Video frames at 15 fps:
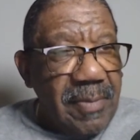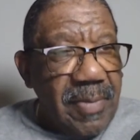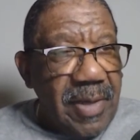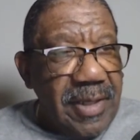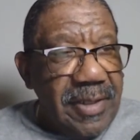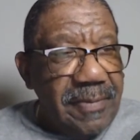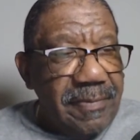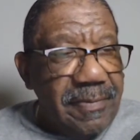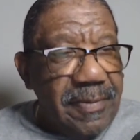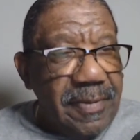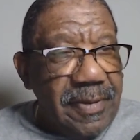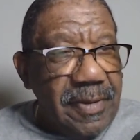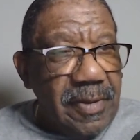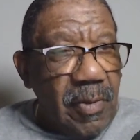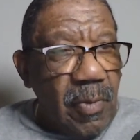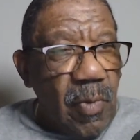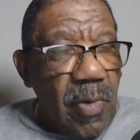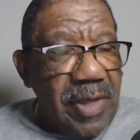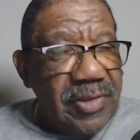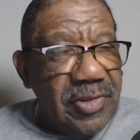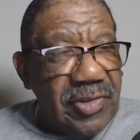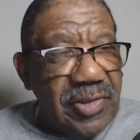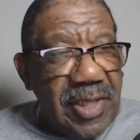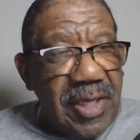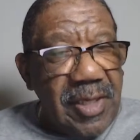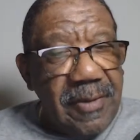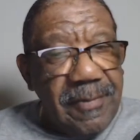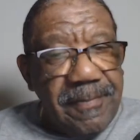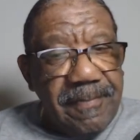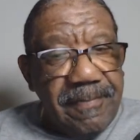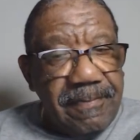but the one state